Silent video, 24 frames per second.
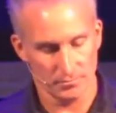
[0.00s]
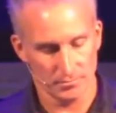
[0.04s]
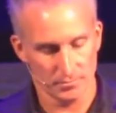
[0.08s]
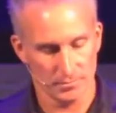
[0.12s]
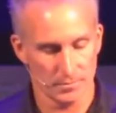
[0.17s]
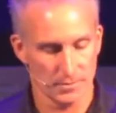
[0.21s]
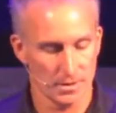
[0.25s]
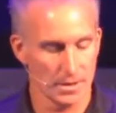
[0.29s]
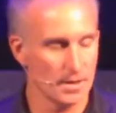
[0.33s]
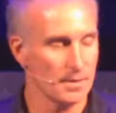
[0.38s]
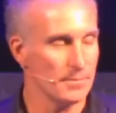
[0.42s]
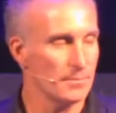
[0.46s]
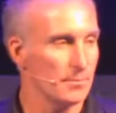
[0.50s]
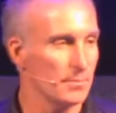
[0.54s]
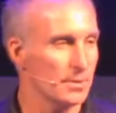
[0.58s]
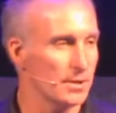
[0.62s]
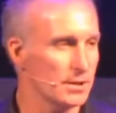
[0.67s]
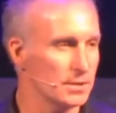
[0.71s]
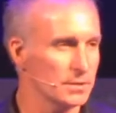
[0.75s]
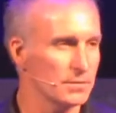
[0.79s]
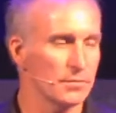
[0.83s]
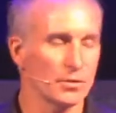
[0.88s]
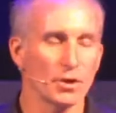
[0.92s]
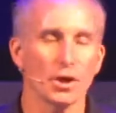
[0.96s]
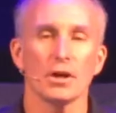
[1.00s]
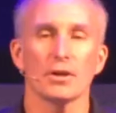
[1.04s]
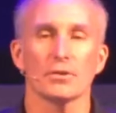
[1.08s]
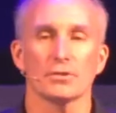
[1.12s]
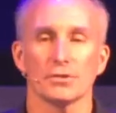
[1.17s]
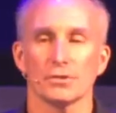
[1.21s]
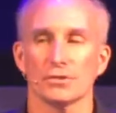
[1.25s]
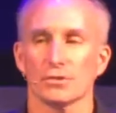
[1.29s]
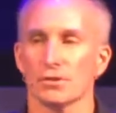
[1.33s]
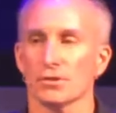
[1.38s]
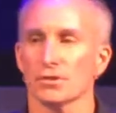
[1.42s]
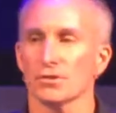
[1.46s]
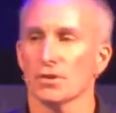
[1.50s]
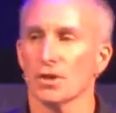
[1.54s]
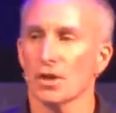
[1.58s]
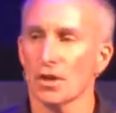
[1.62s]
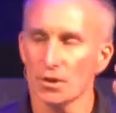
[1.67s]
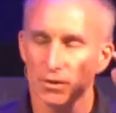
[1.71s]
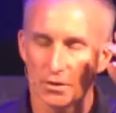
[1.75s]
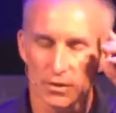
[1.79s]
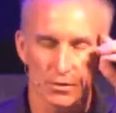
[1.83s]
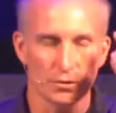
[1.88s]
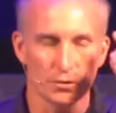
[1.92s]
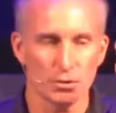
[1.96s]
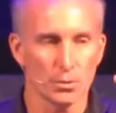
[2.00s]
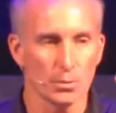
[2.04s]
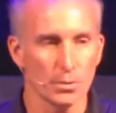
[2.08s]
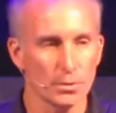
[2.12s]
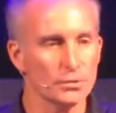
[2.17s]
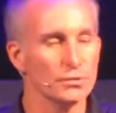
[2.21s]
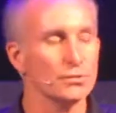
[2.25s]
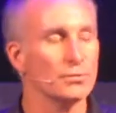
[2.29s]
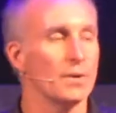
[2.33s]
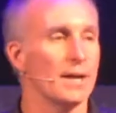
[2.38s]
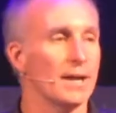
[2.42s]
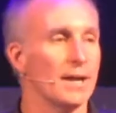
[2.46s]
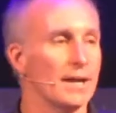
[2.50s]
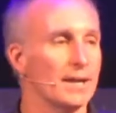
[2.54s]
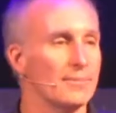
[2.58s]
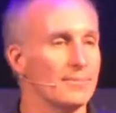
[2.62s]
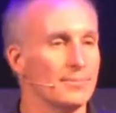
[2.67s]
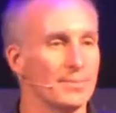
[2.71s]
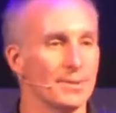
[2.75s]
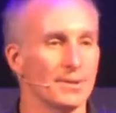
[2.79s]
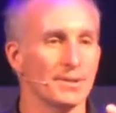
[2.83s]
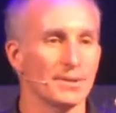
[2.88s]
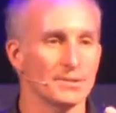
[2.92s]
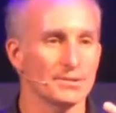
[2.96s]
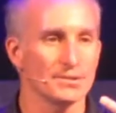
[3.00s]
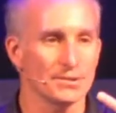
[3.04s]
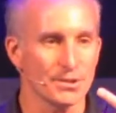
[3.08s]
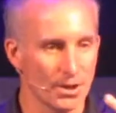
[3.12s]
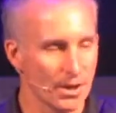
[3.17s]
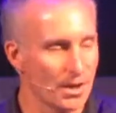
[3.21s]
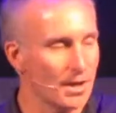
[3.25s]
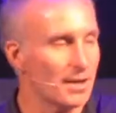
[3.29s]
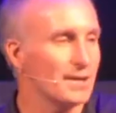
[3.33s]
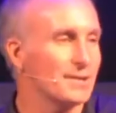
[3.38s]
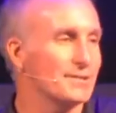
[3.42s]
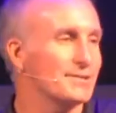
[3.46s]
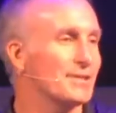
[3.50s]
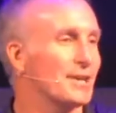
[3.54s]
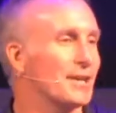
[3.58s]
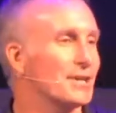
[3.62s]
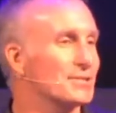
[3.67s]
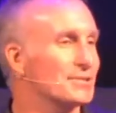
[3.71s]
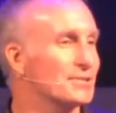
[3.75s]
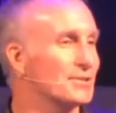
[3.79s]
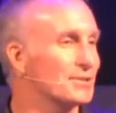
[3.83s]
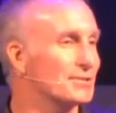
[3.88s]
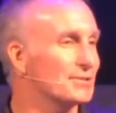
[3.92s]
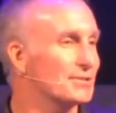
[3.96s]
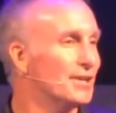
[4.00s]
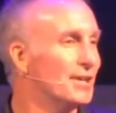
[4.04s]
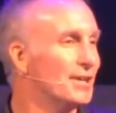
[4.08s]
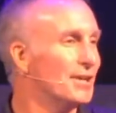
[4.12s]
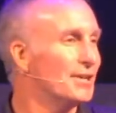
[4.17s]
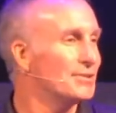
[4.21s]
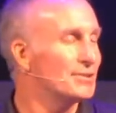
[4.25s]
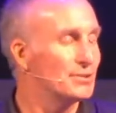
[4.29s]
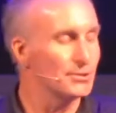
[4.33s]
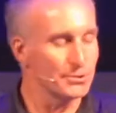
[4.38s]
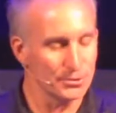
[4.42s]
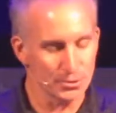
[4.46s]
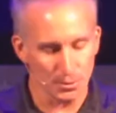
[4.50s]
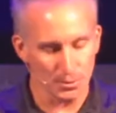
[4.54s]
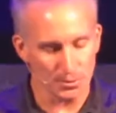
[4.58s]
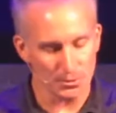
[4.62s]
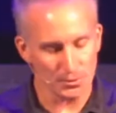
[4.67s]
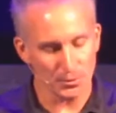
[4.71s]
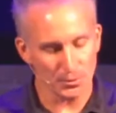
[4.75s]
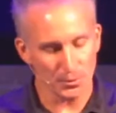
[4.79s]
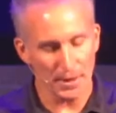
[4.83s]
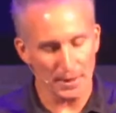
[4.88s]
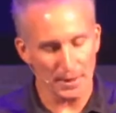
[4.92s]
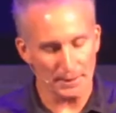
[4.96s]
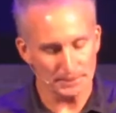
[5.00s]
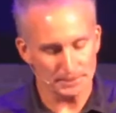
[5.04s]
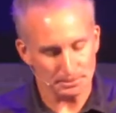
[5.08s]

Okay, because of conscience, just to do what's right because God has asked us to do what's right.